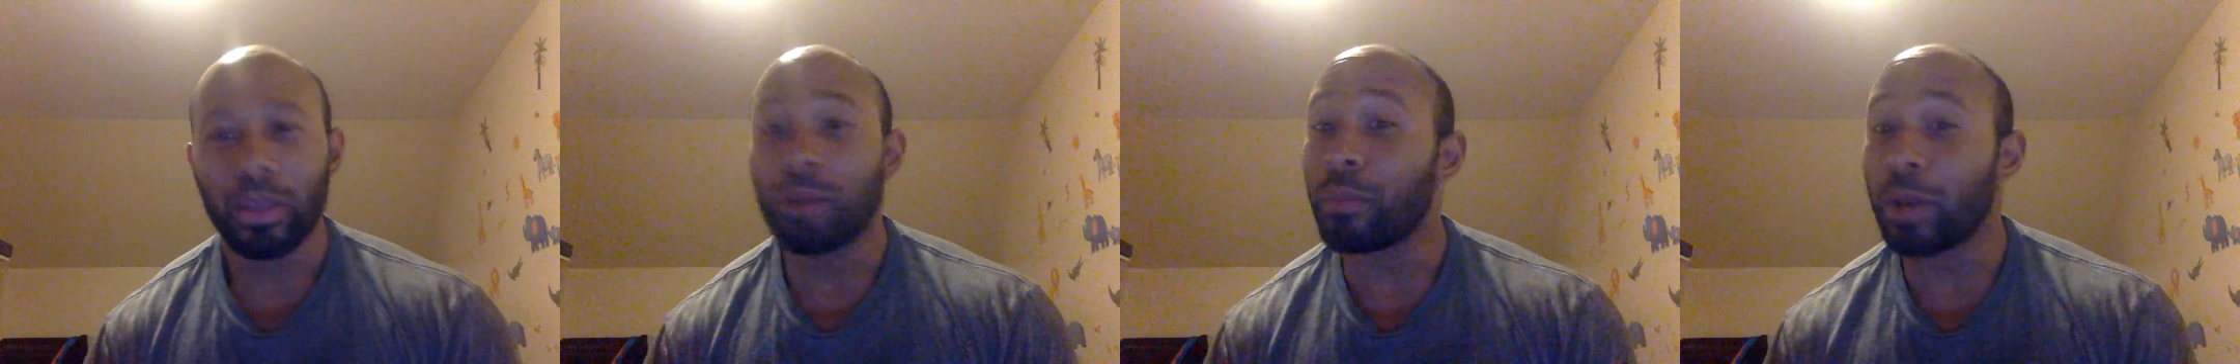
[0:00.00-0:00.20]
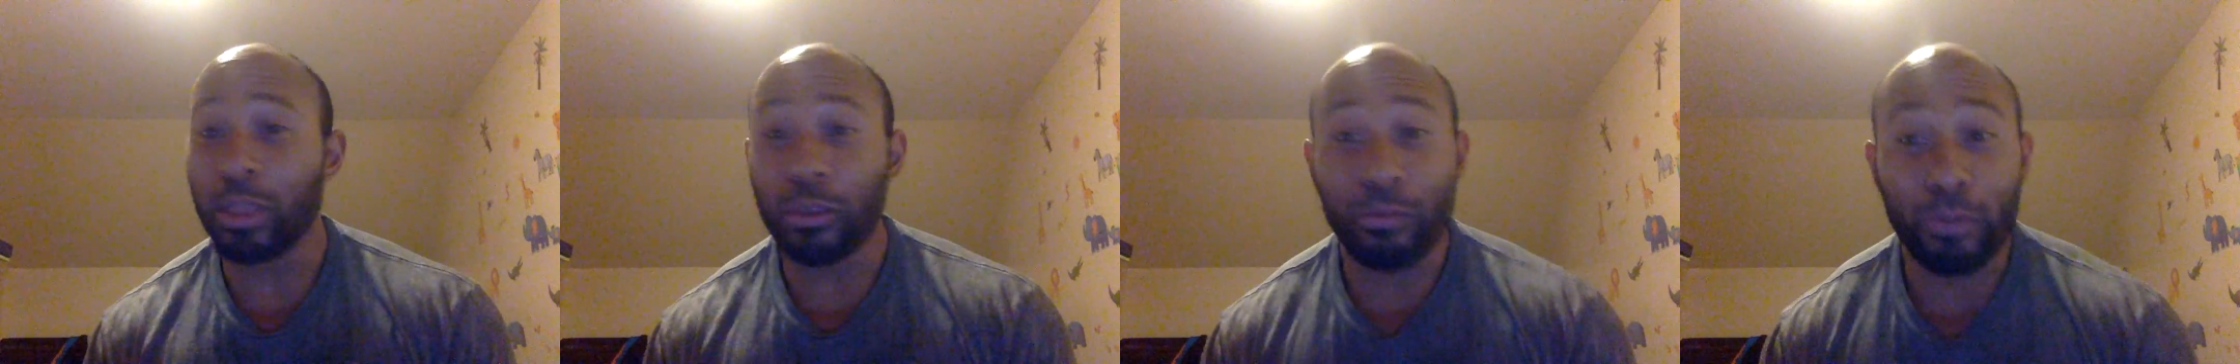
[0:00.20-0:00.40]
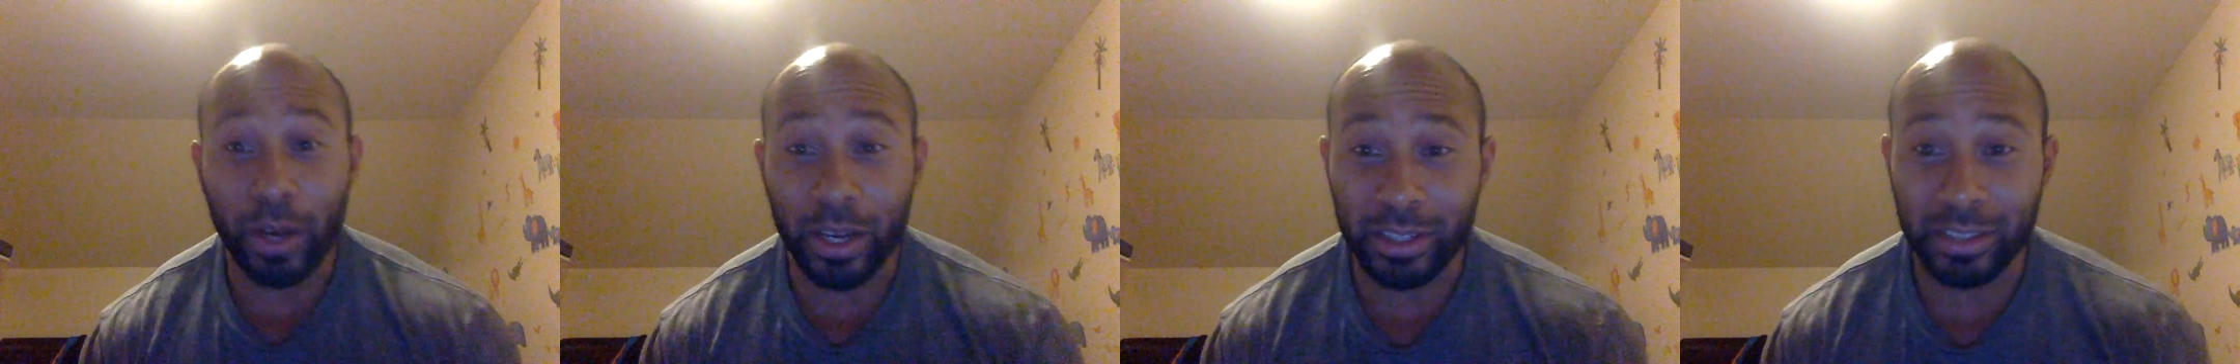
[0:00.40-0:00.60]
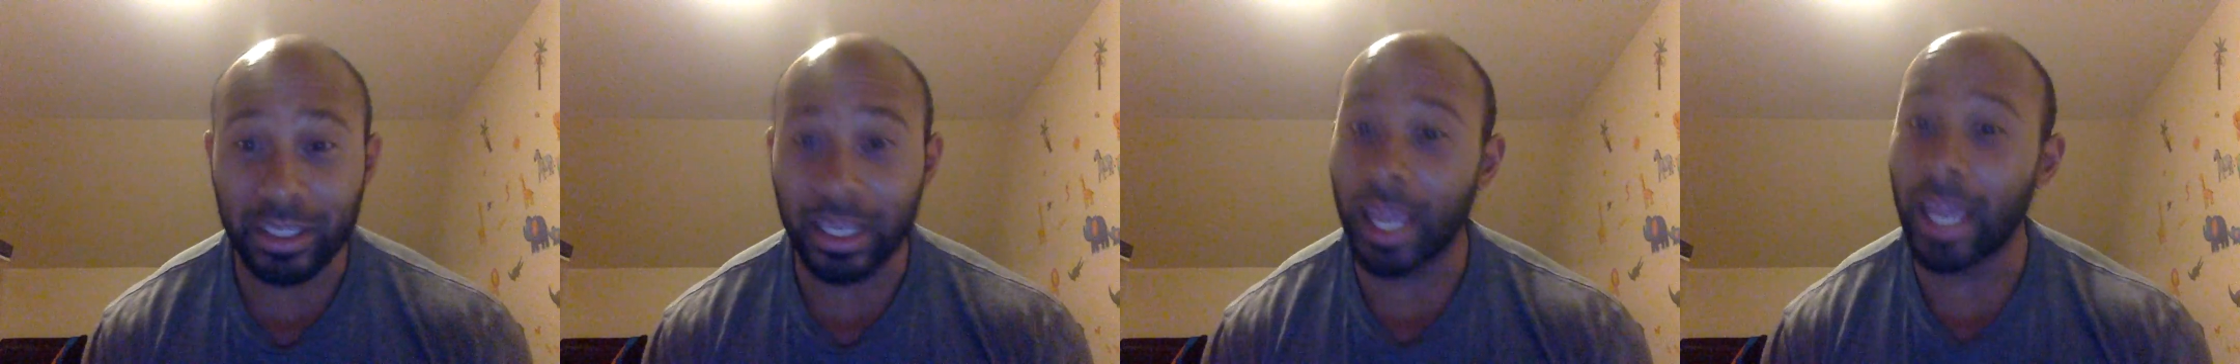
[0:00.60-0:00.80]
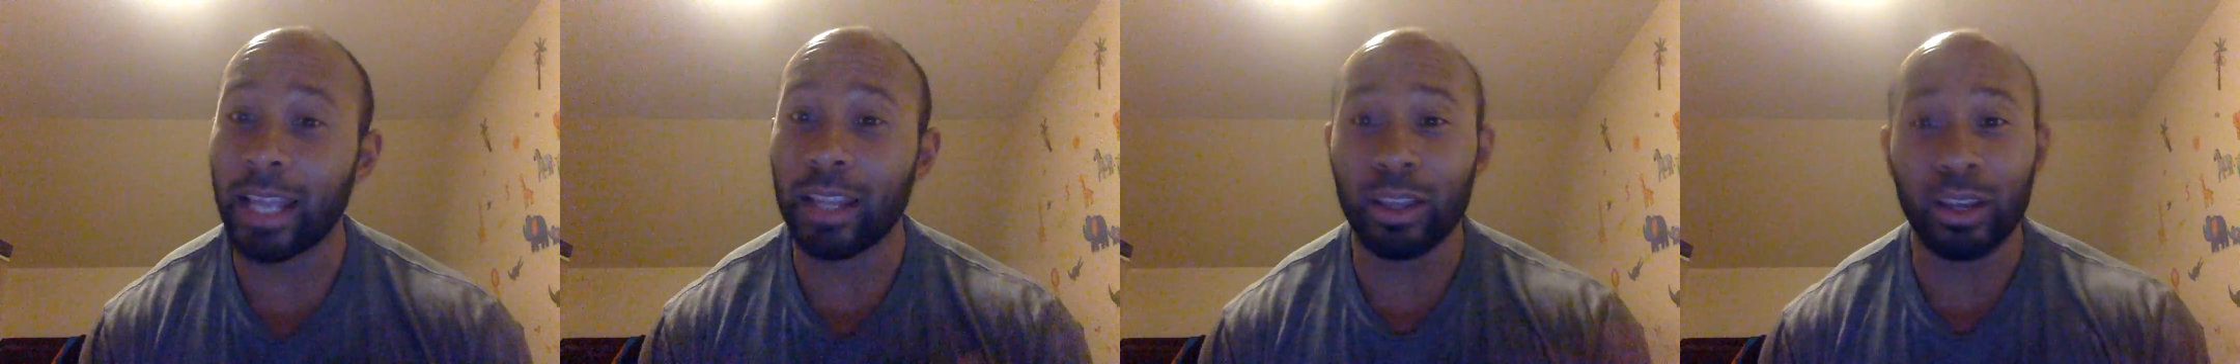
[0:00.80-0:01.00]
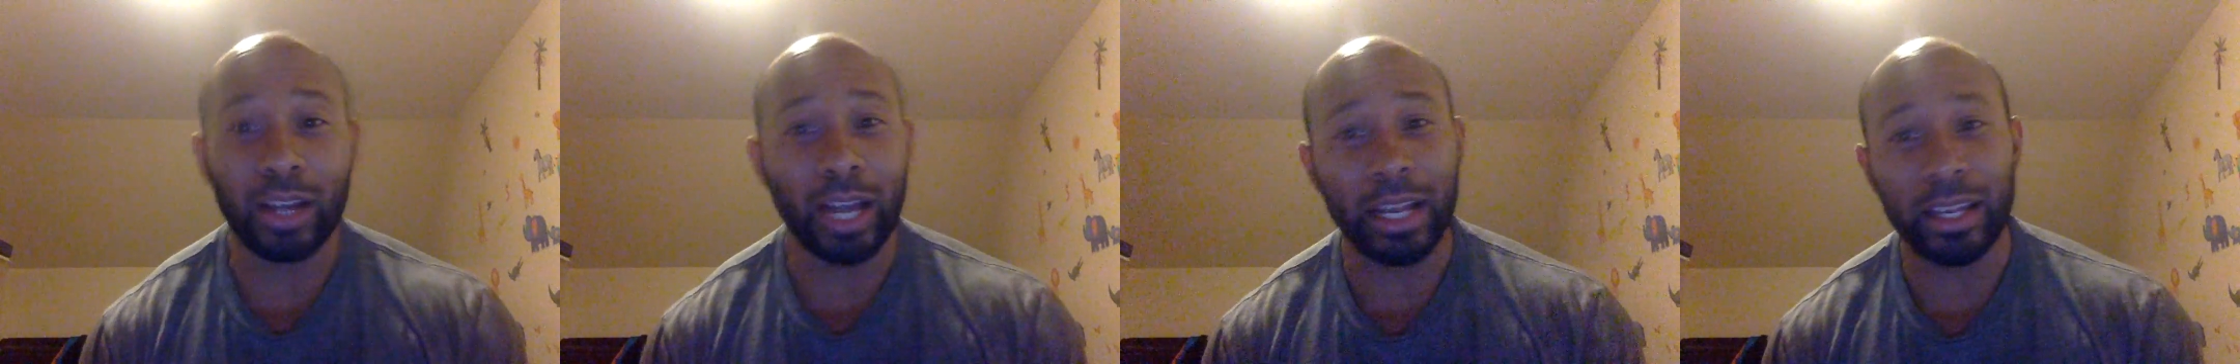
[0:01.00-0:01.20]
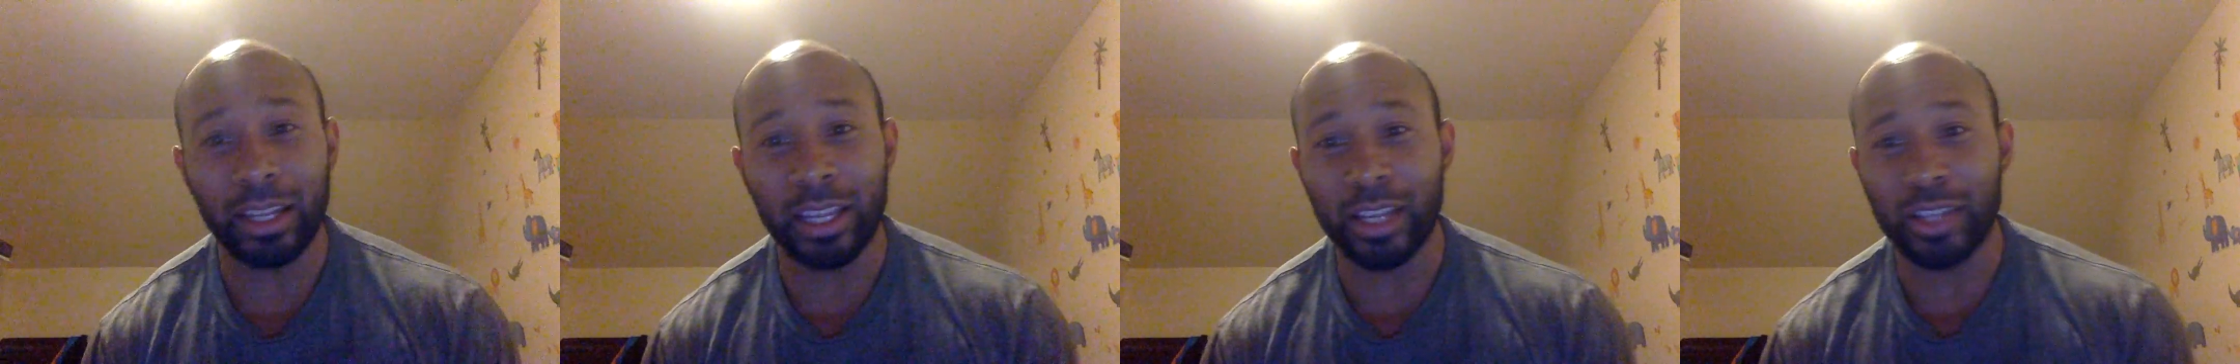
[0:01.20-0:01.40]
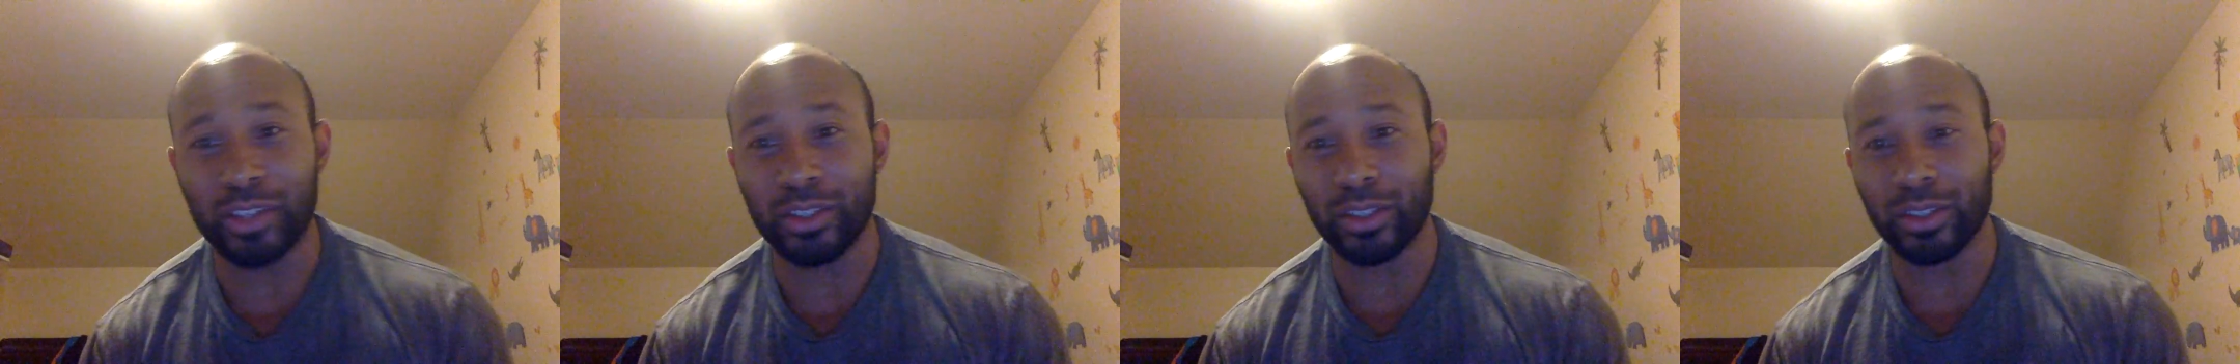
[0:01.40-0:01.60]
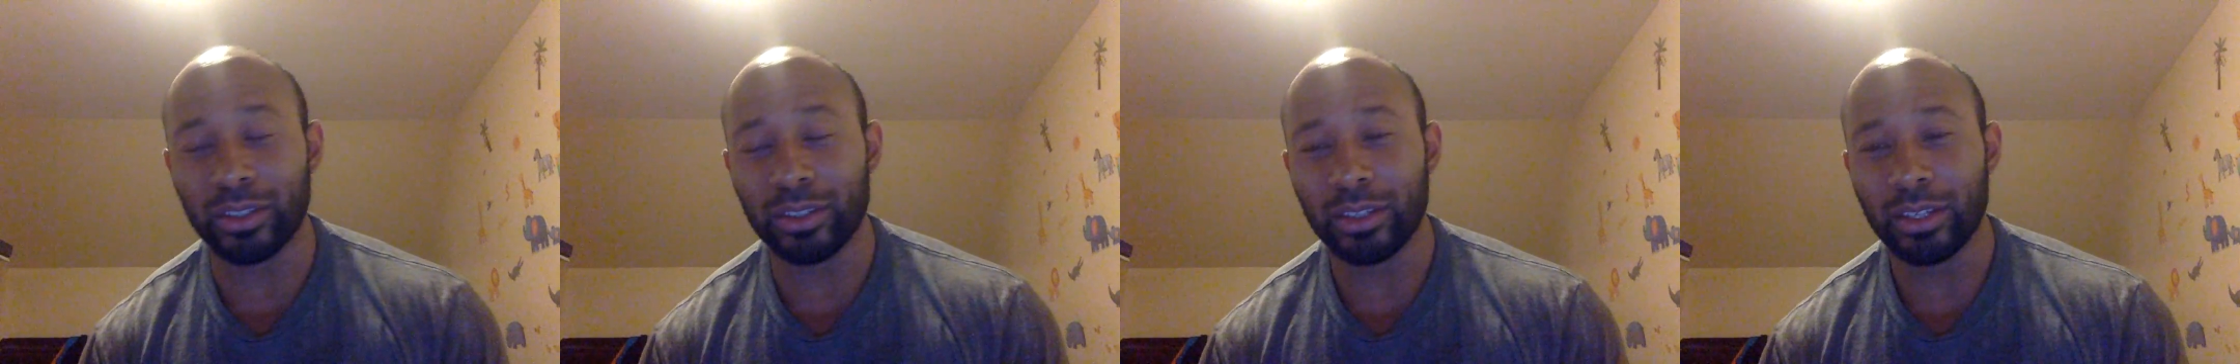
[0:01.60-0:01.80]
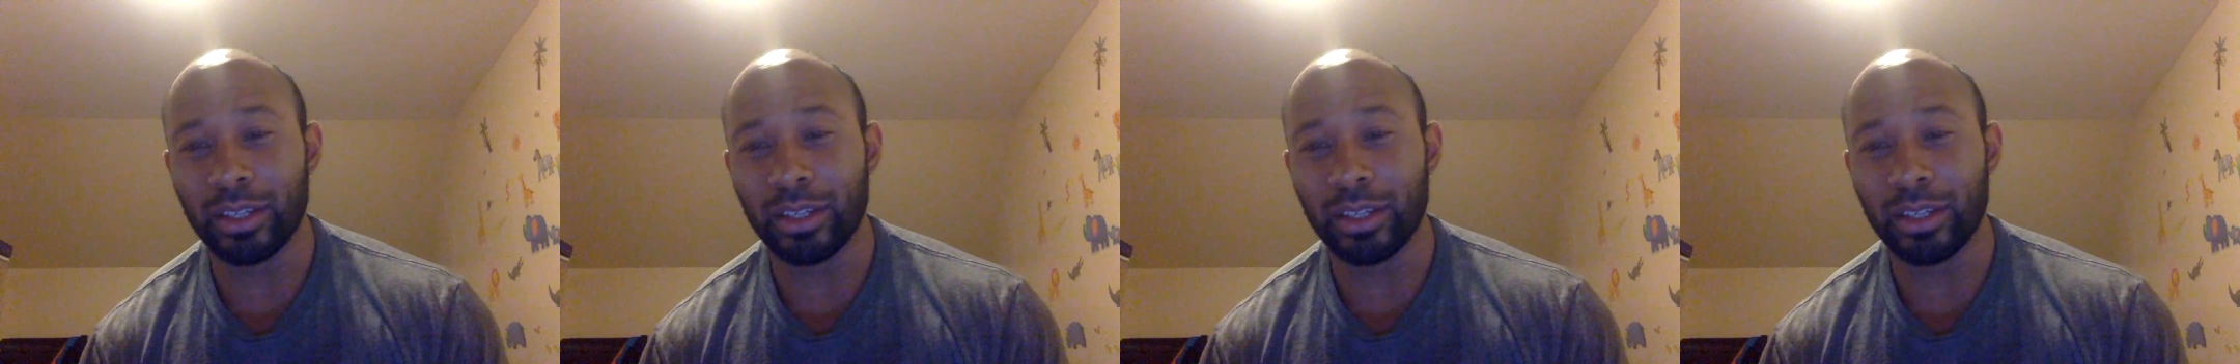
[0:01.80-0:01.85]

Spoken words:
Motherfuckers say, hey, look, I need you.